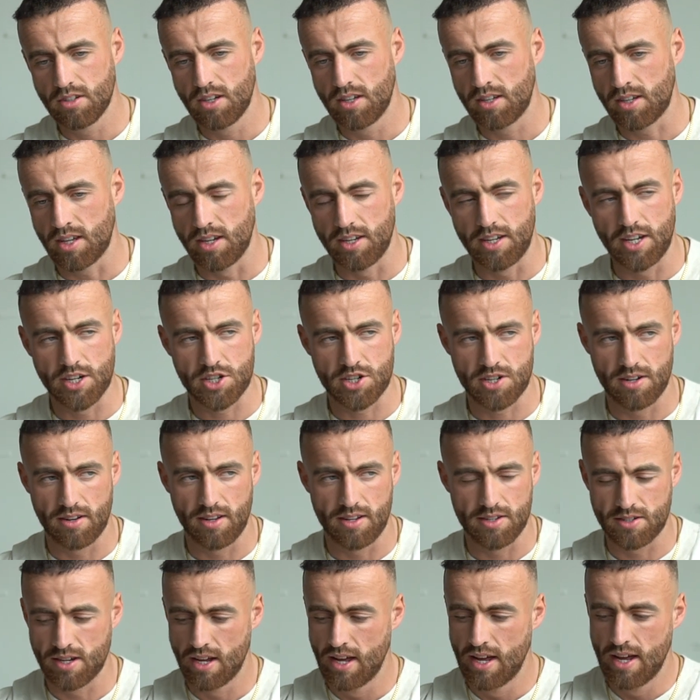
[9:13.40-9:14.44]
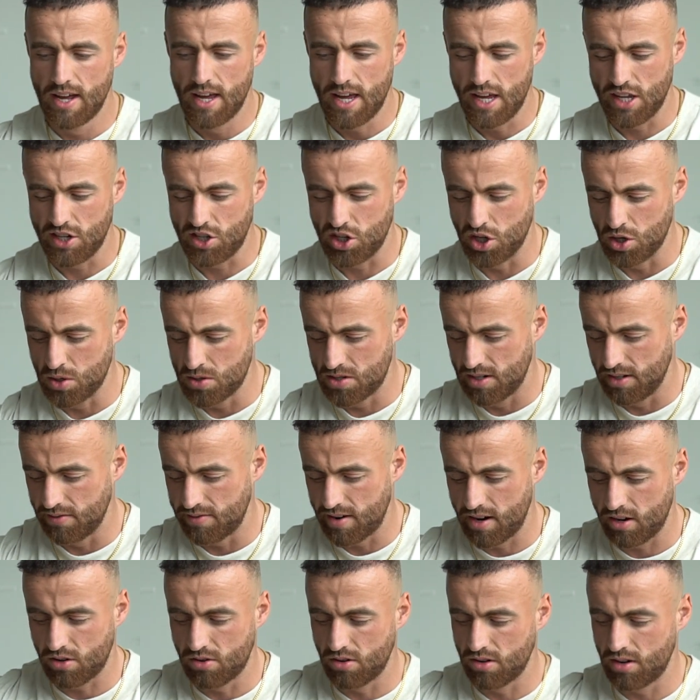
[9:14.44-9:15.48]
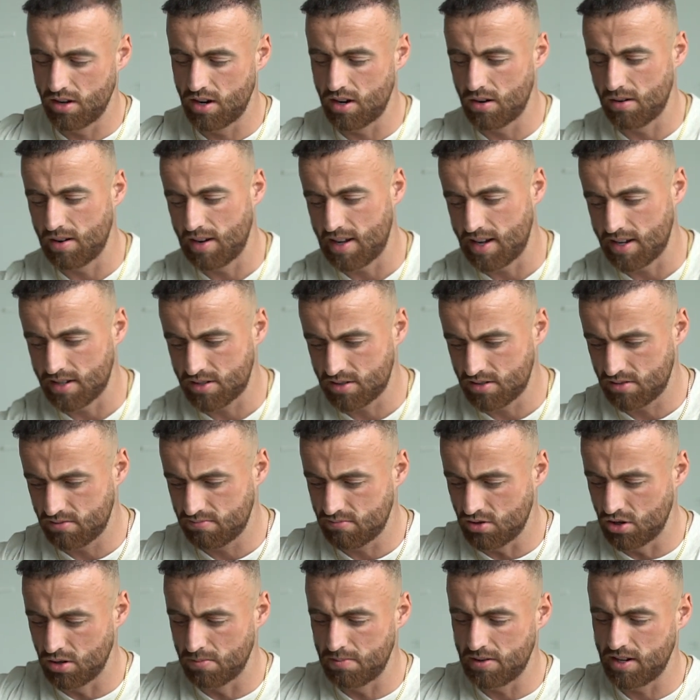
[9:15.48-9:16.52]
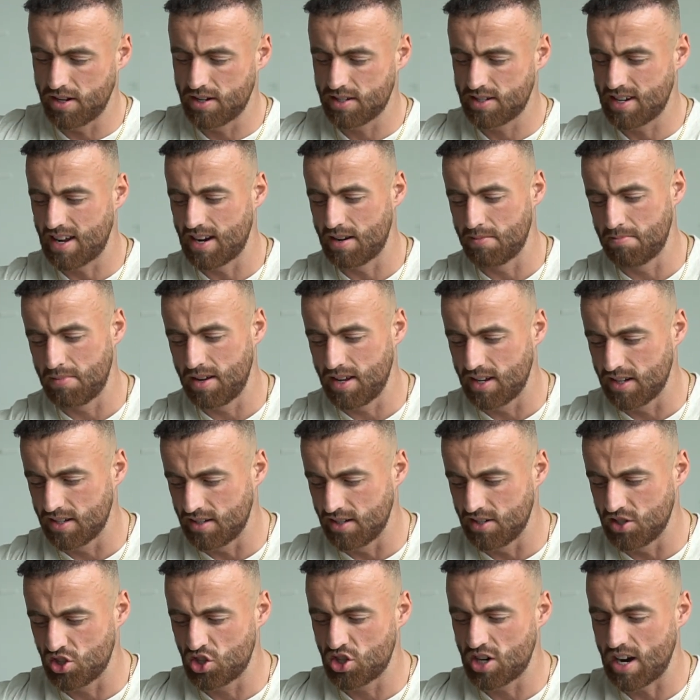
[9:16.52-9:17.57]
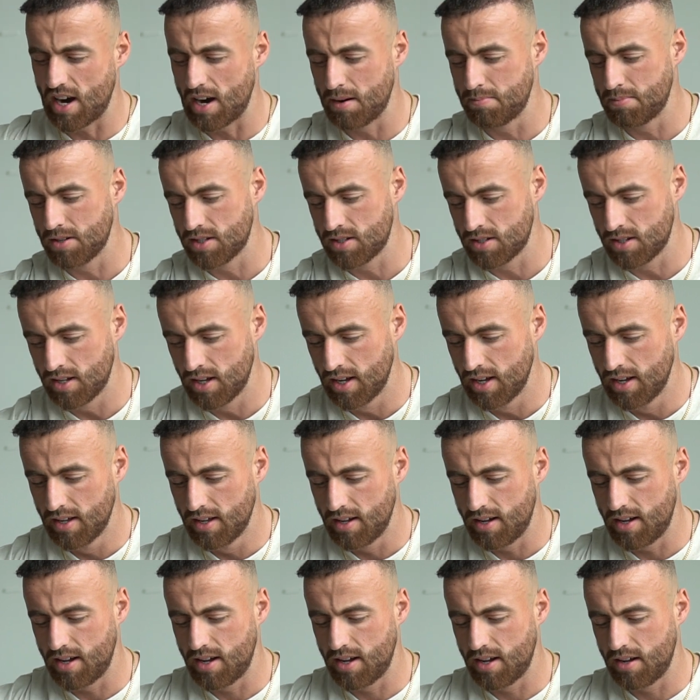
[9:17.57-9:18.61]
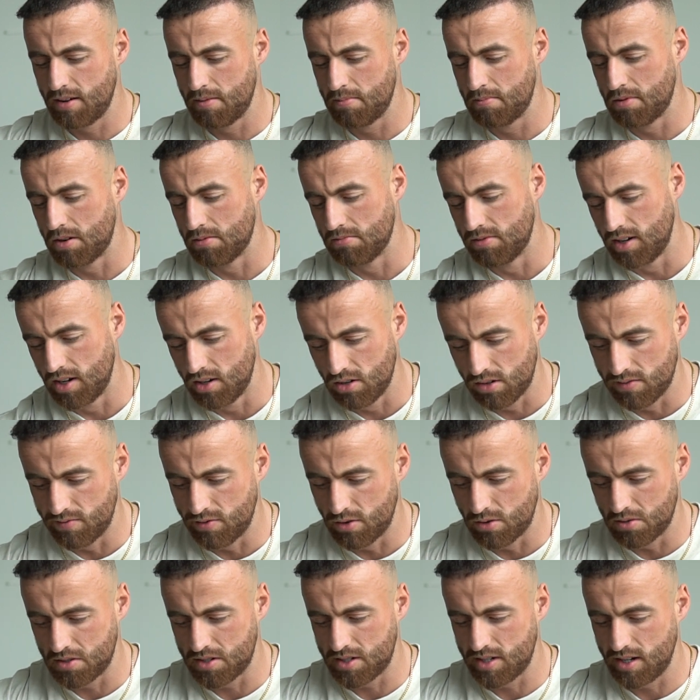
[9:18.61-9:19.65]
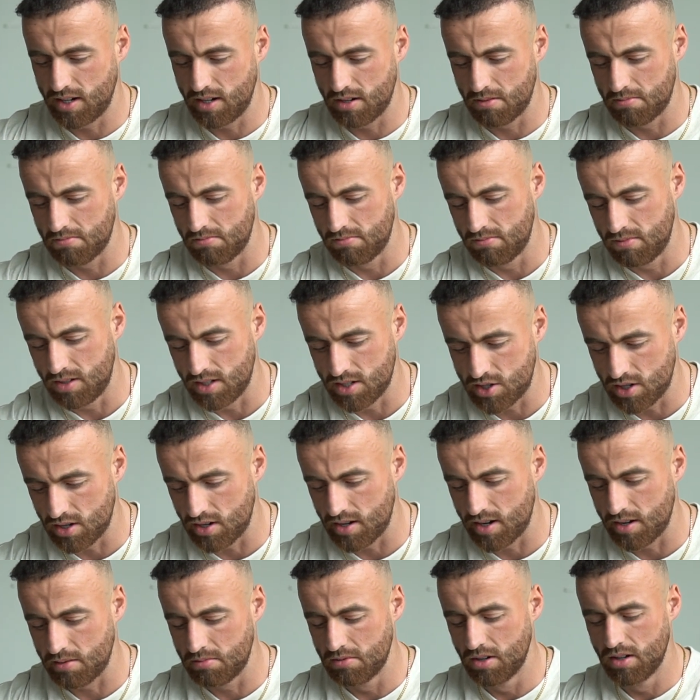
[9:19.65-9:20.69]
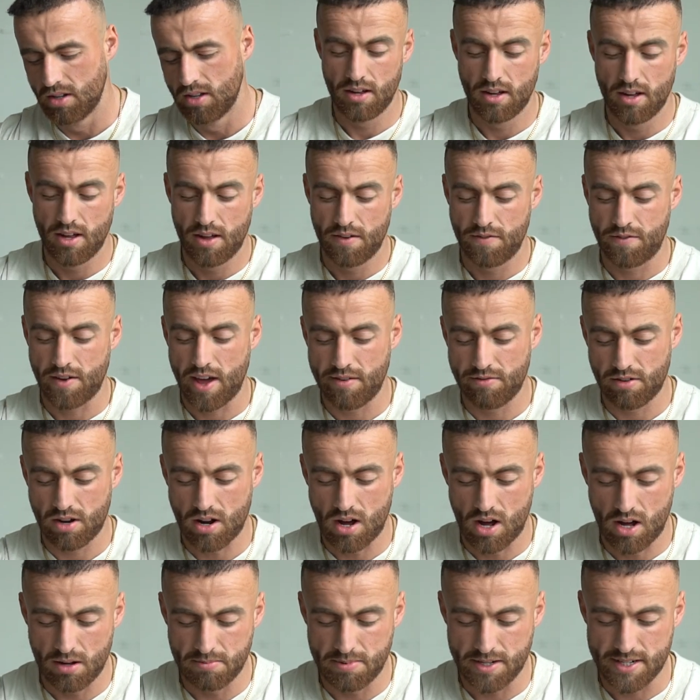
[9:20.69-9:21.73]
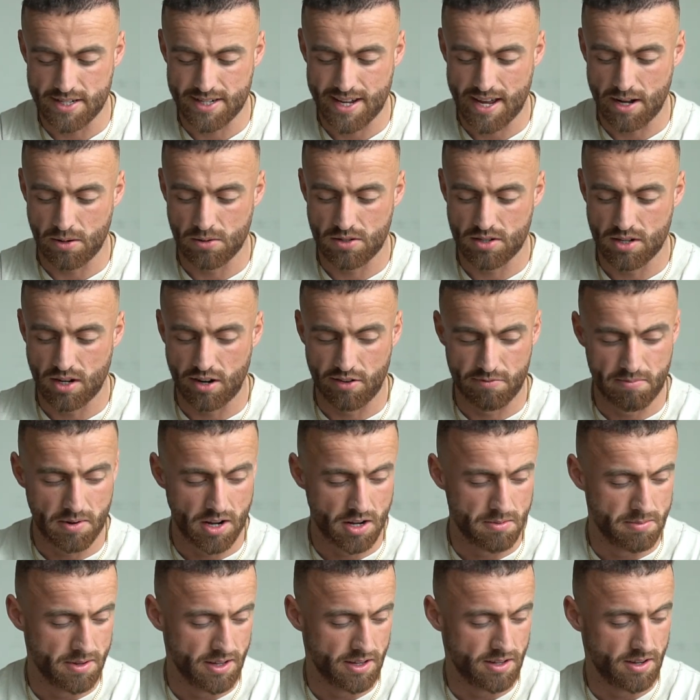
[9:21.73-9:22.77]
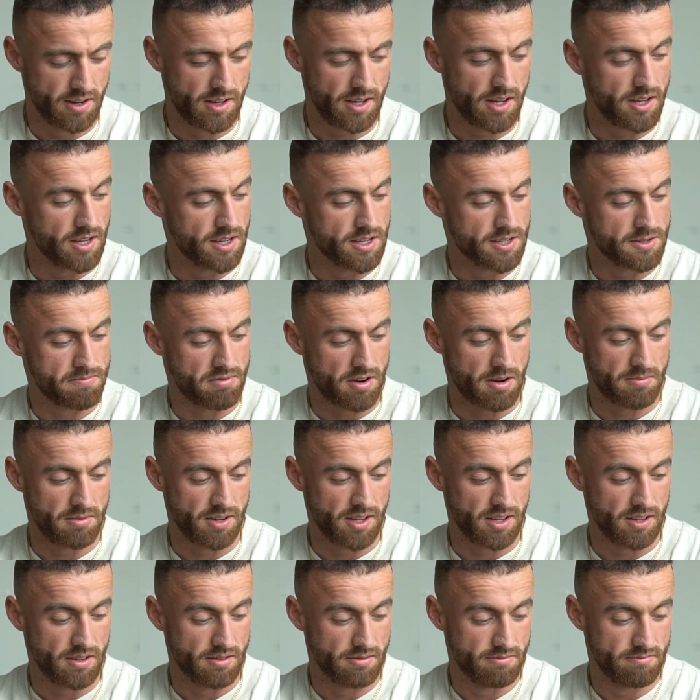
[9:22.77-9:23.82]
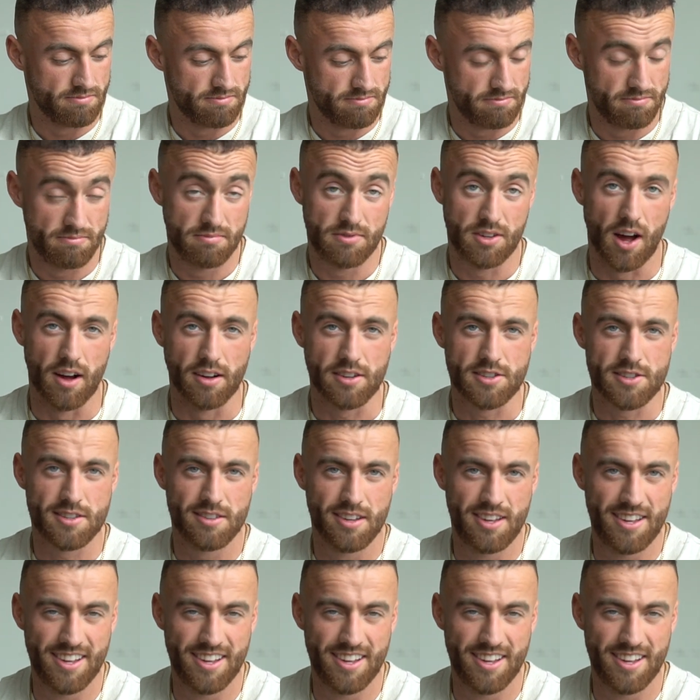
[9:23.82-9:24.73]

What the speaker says: Condition is usually very good. I know the last couple of years haven't been his sharpest, but I'm really looking forward to seeing him this year now. Favorite hobbies outside of bodybuilding is probably dogs,